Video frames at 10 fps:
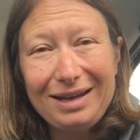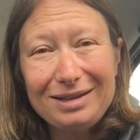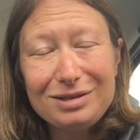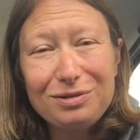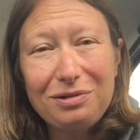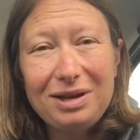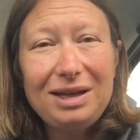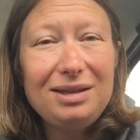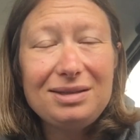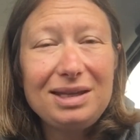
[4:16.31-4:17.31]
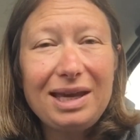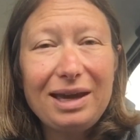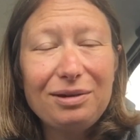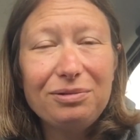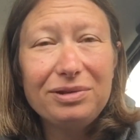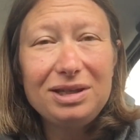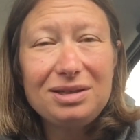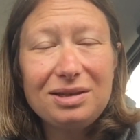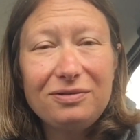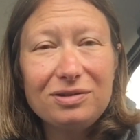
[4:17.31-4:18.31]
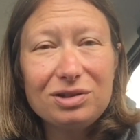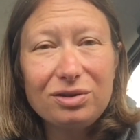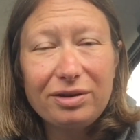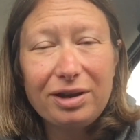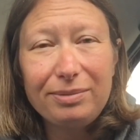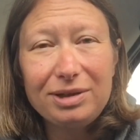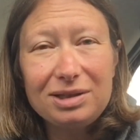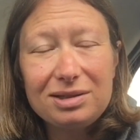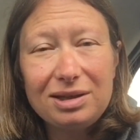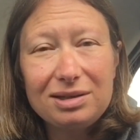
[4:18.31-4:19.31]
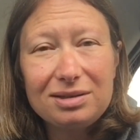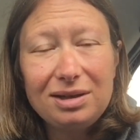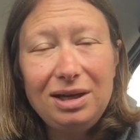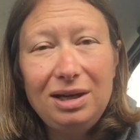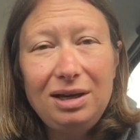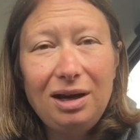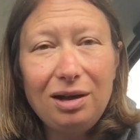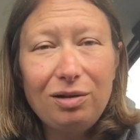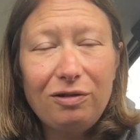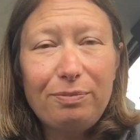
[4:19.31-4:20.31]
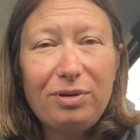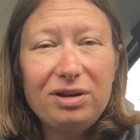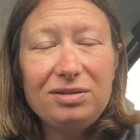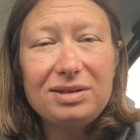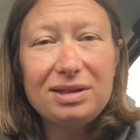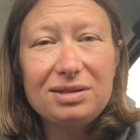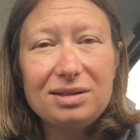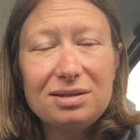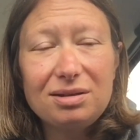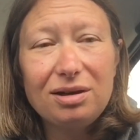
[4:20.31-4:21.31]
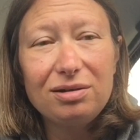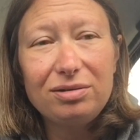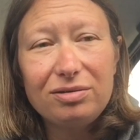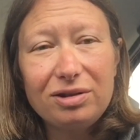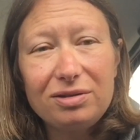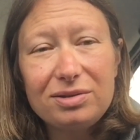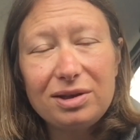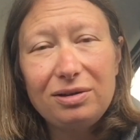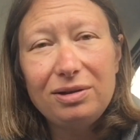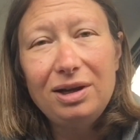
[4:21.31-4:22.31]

It's not easy getting all these different documents. There's a lot of processes to go through. So